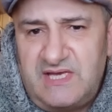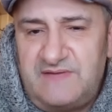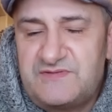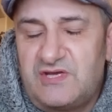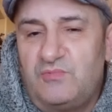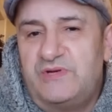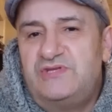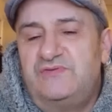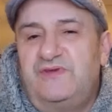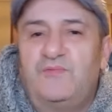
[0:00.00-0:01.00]
If so, what
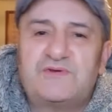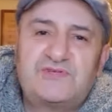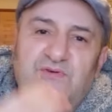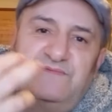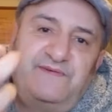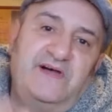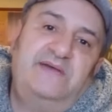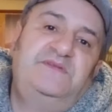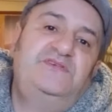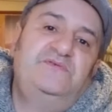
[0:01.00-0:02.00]
did you think? What sort of
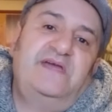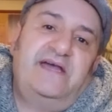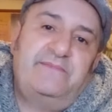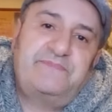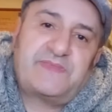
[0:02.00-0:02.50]
vibe did you get?